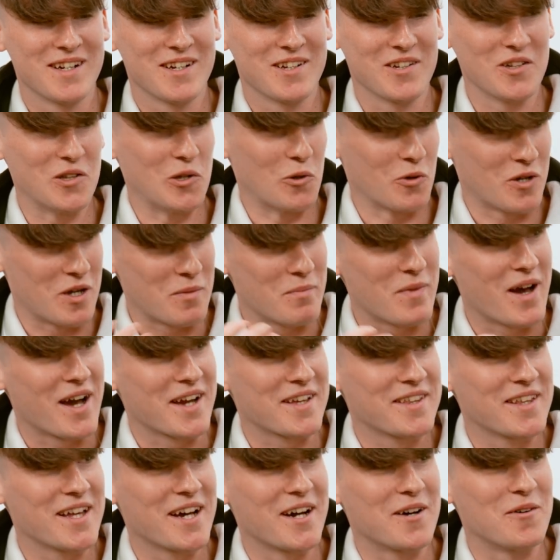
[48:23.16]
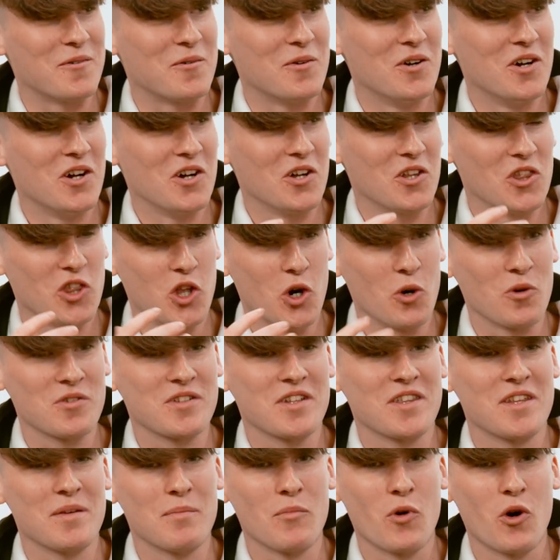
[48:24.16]
looking back now, those
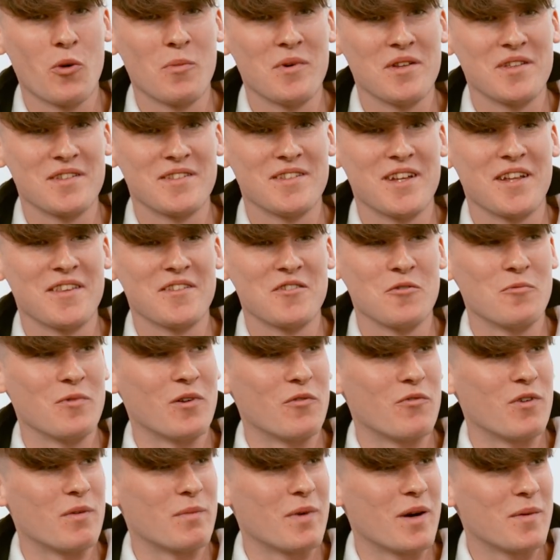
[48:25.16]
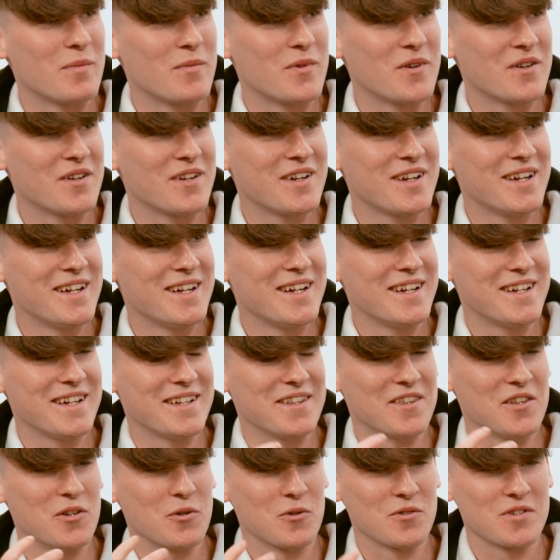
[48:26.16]
are the moments that you will remember,
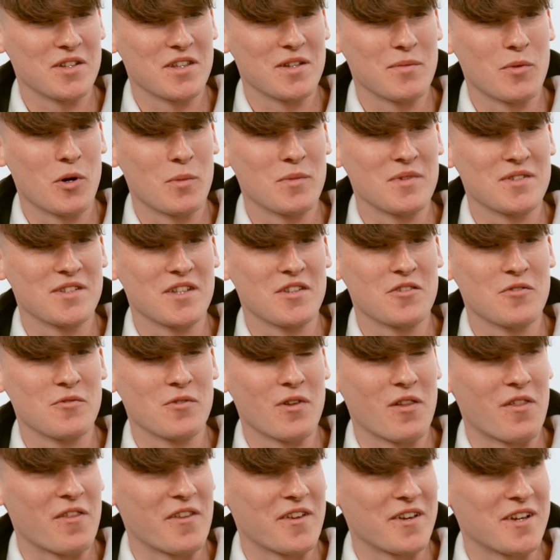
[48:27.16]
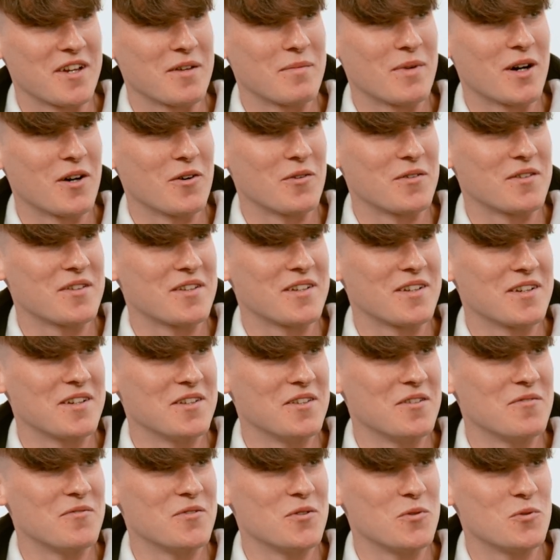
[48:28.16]
and those are the moments that you will think about
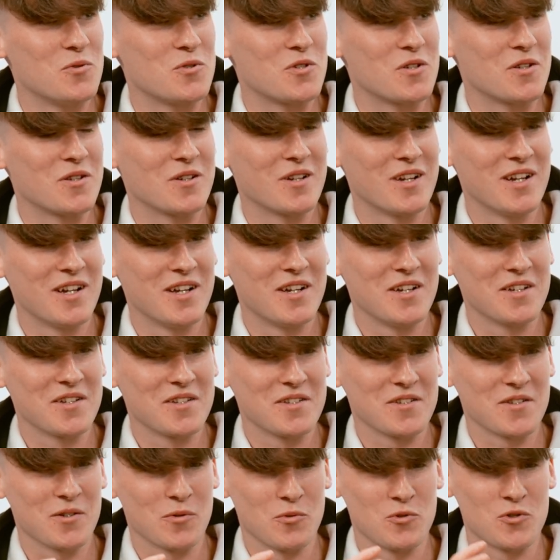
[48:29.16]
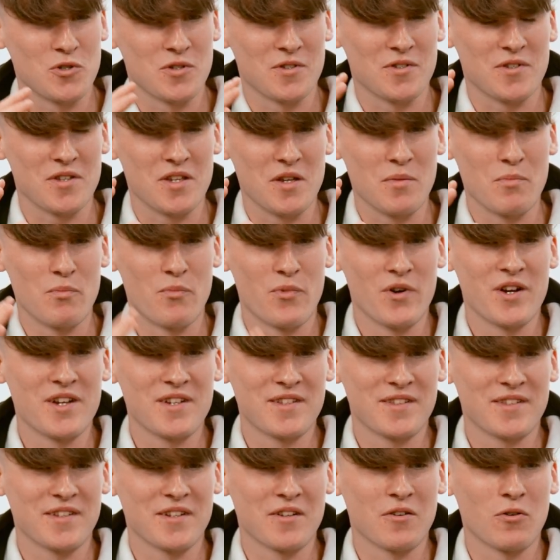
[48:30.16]
in the future. So just
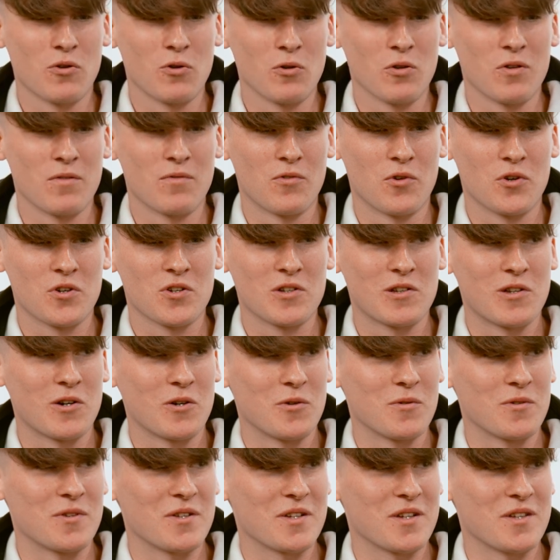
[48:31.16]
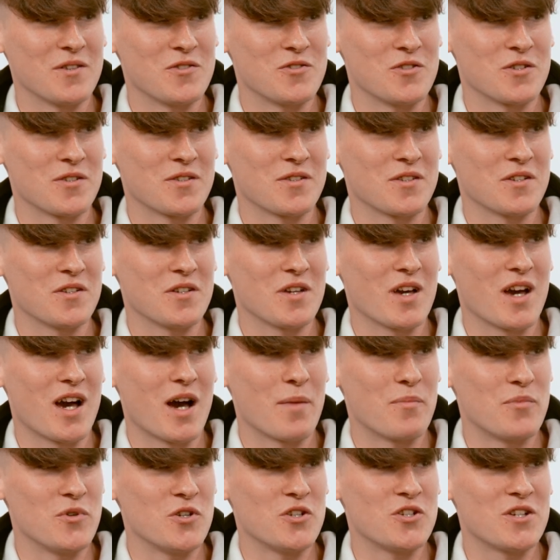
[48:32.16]
embracing all the workload and just
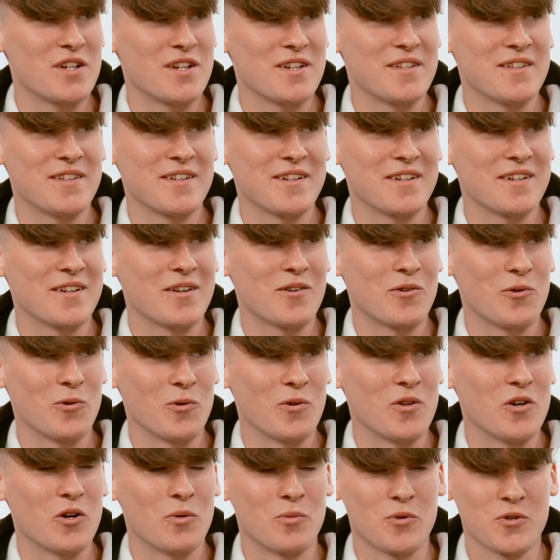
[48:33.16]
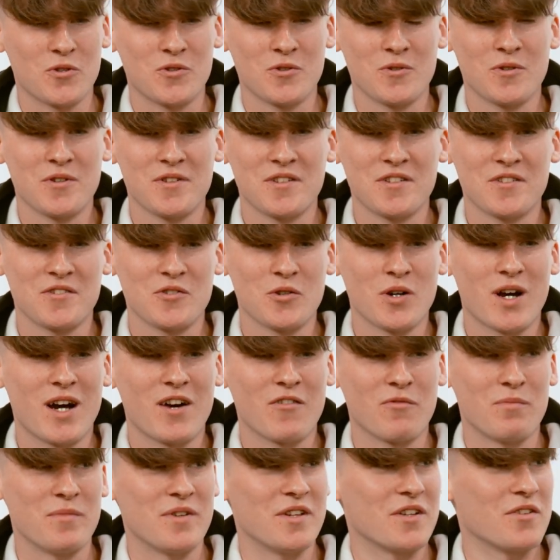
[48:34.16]
appreciating all the opportunities you
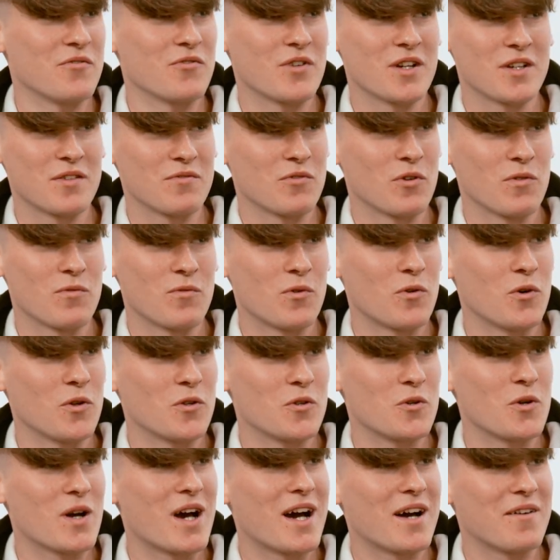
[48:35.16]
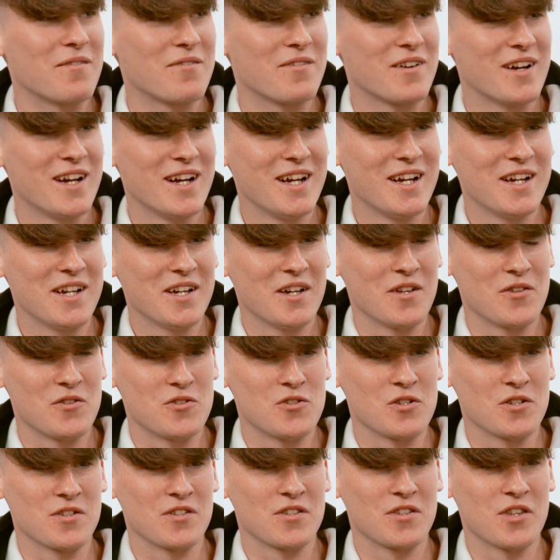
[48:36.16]
have, being grateful for what you have, and
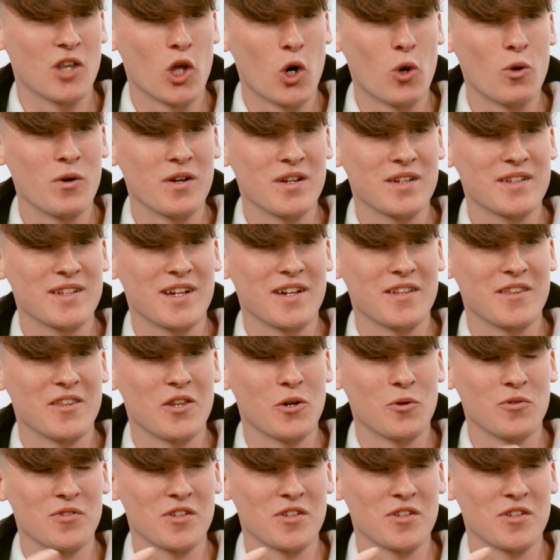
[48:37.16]
just knowing that those